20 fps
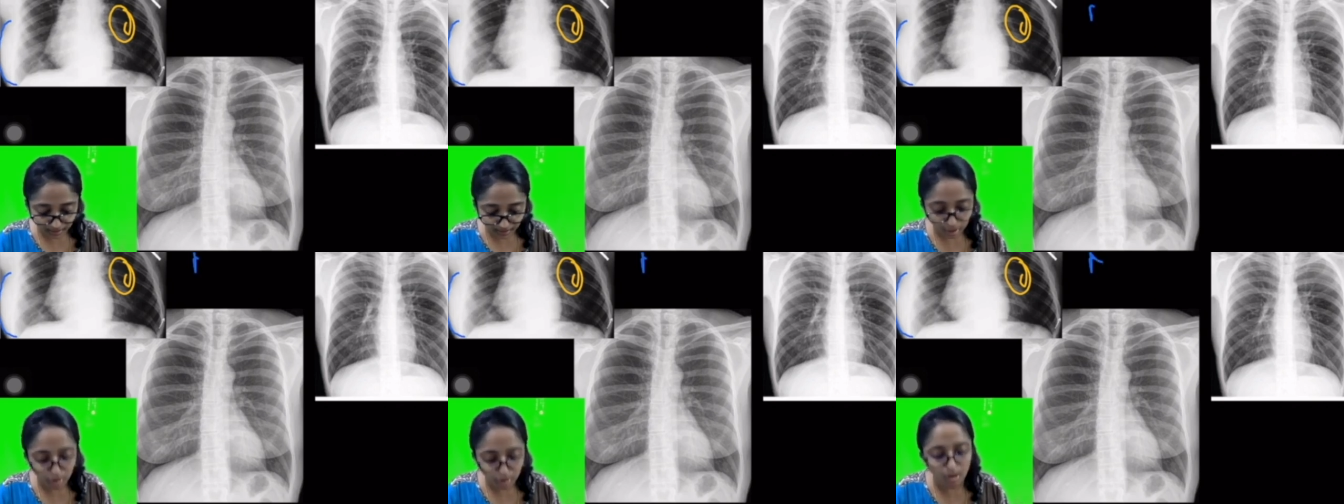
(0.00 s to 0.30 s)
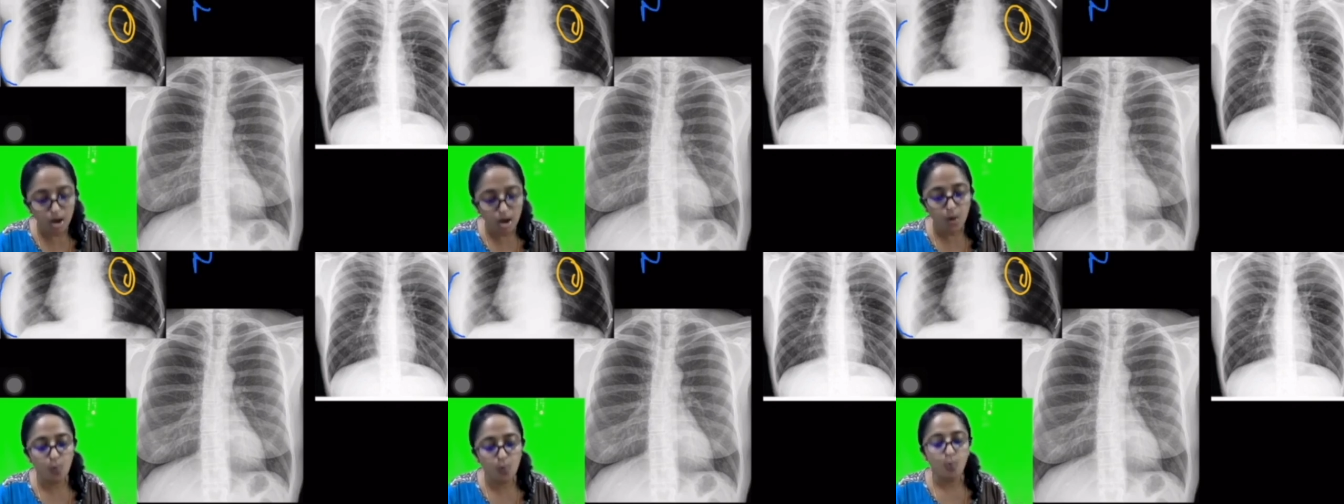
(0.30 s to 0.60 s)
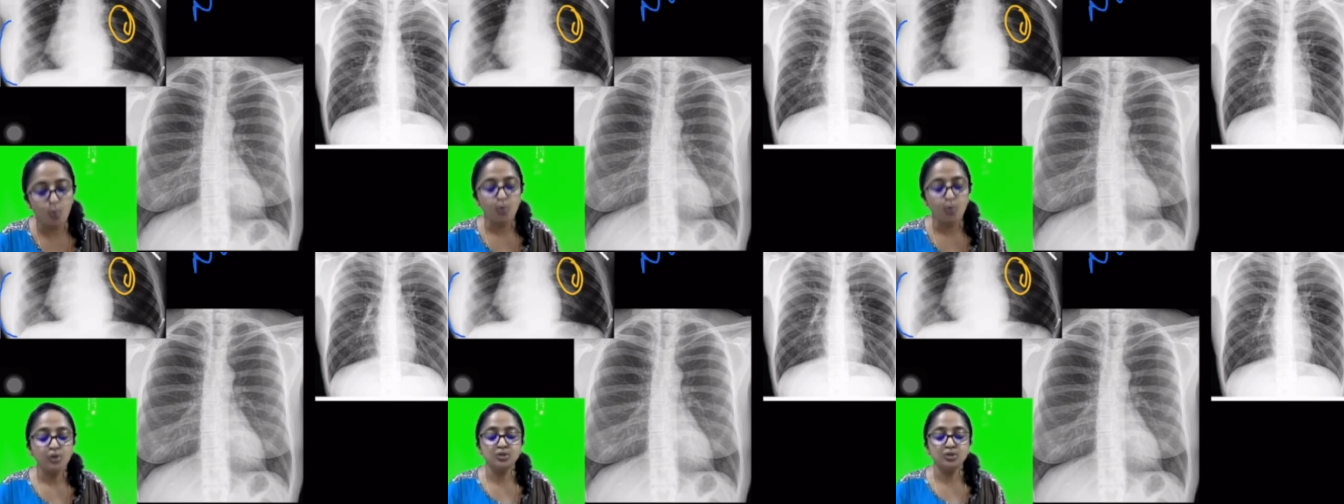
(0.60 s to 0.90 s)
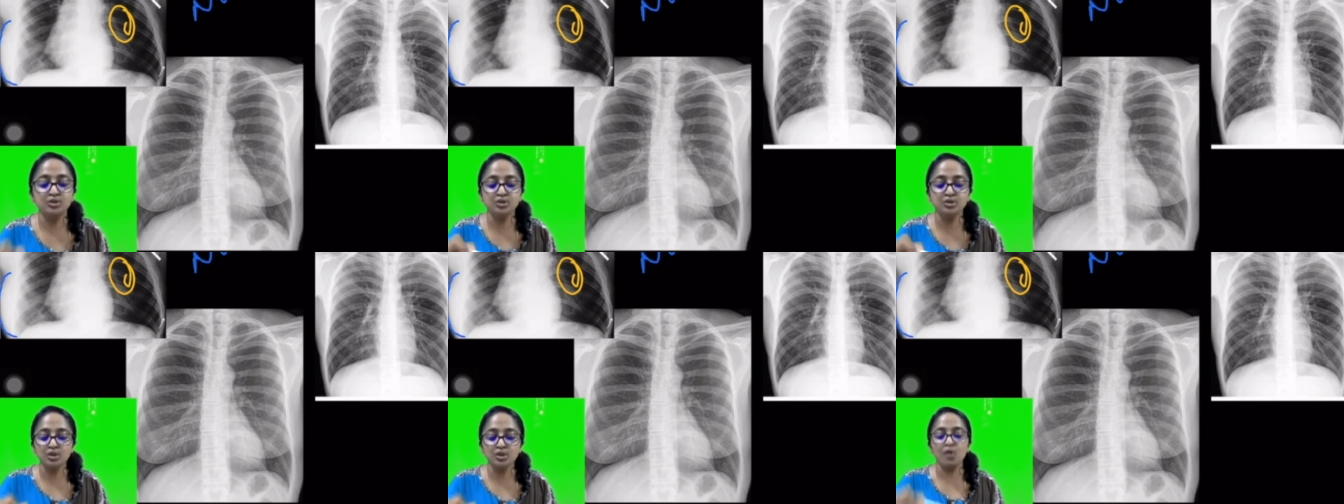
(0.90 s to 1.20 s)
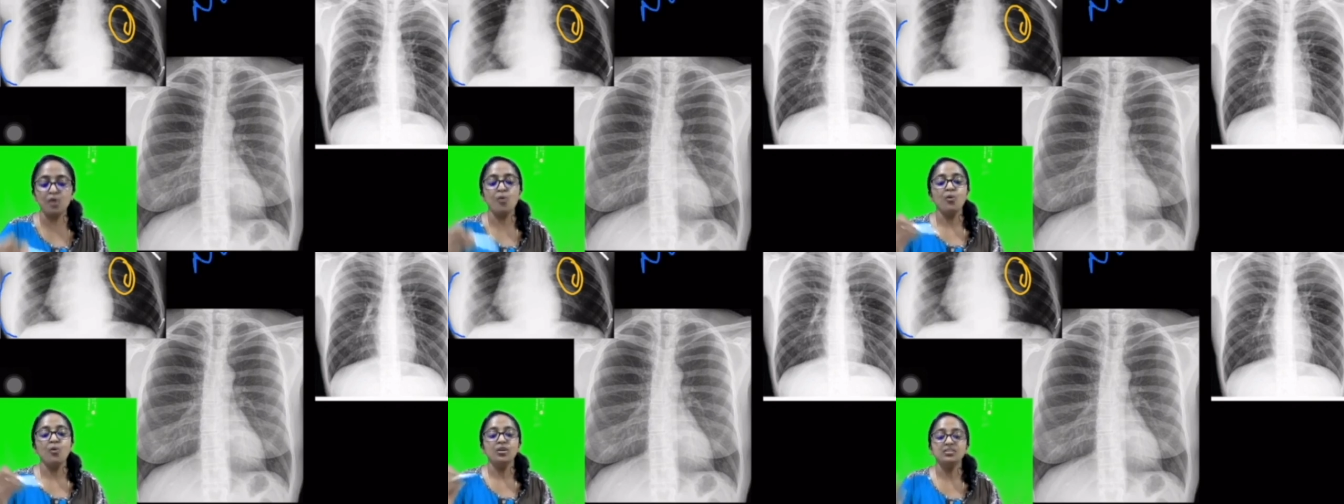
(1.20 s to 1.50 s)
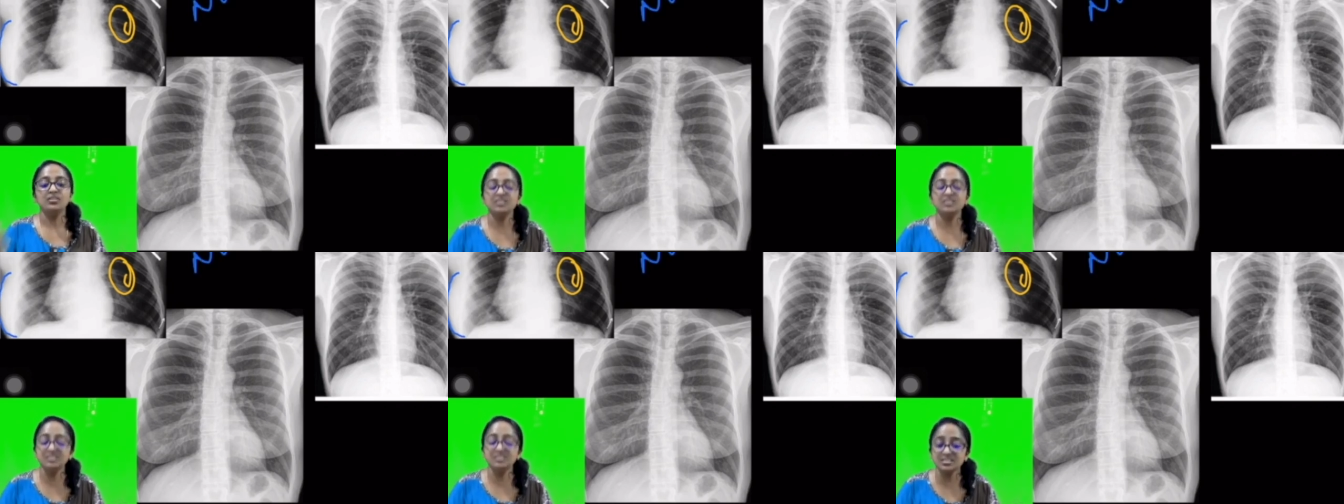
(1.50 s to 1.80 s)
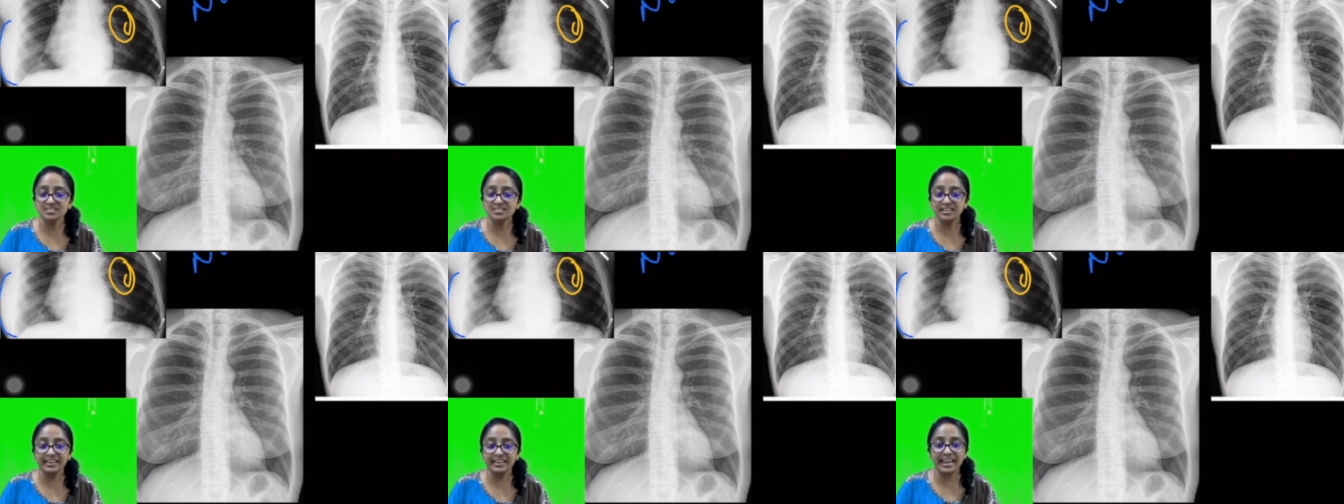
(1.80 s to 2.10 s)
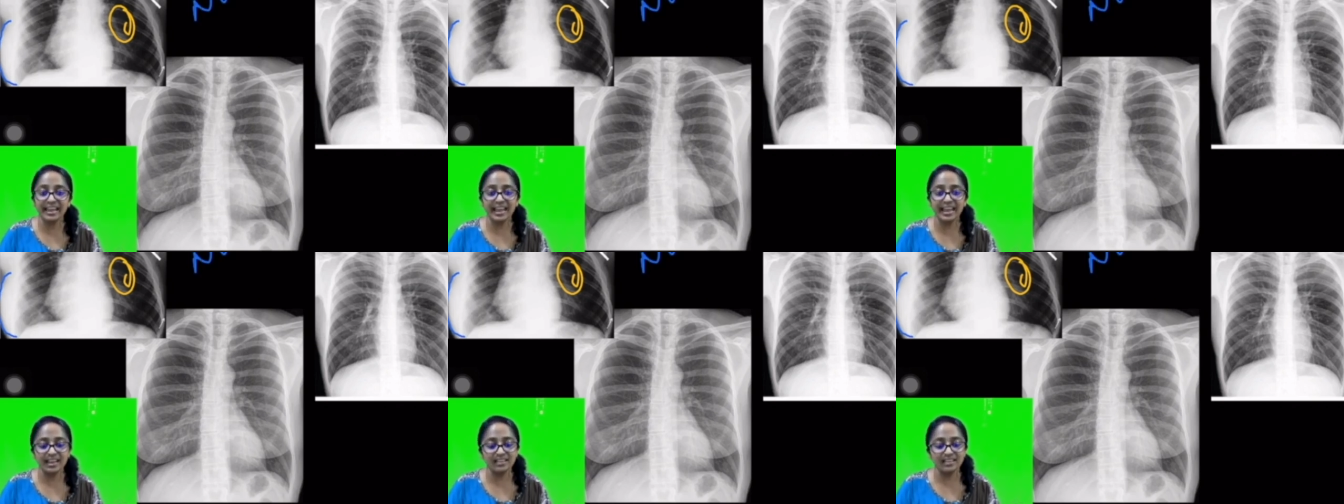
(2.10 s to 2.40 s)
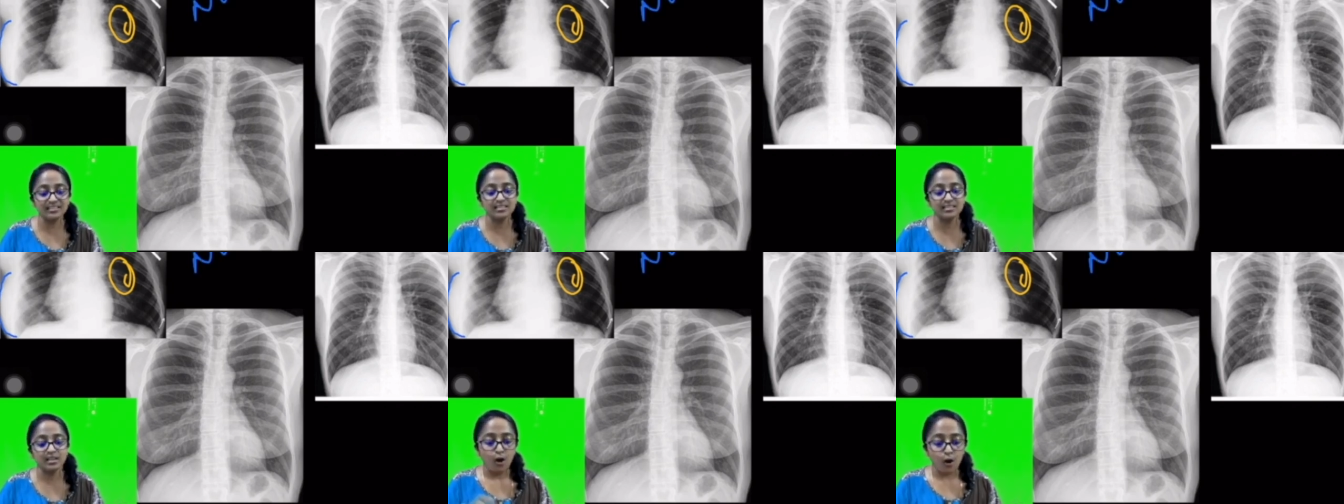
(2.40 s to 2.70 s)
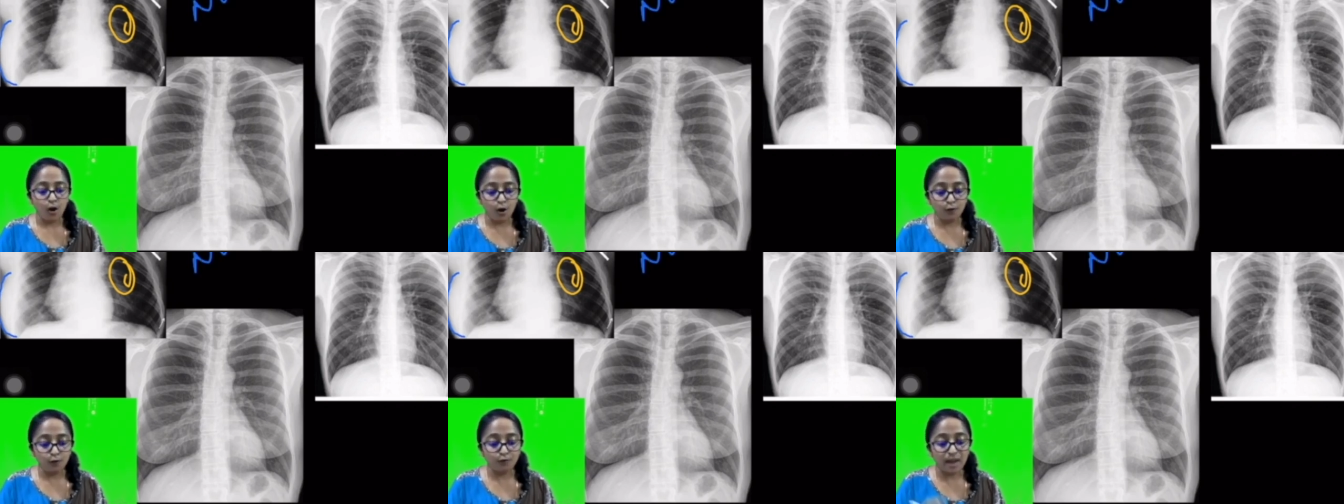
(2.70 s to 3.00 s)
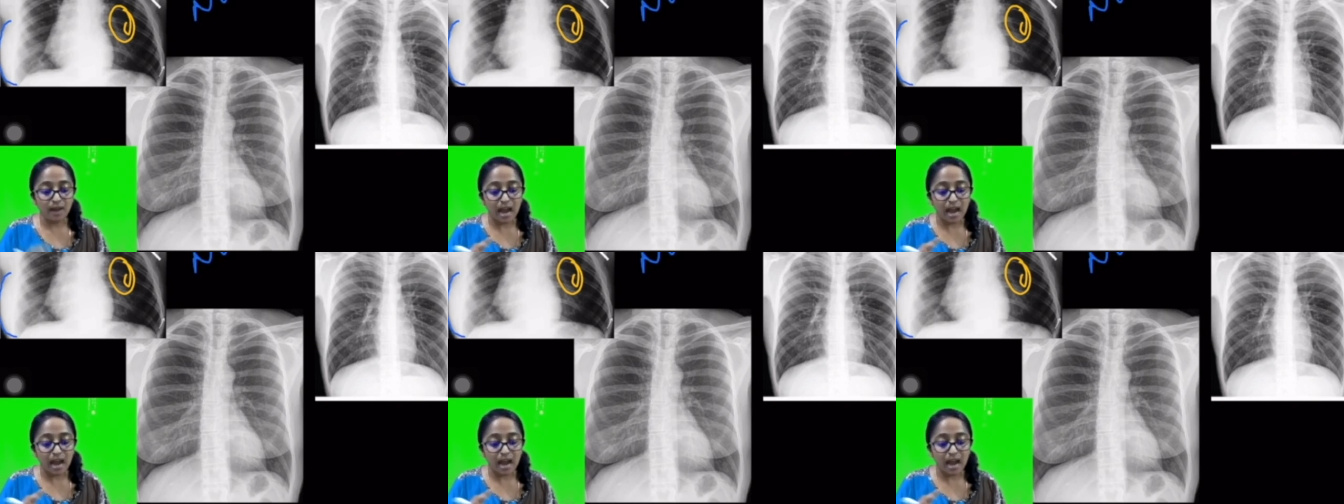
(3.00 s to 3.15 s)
No. So, this is a case of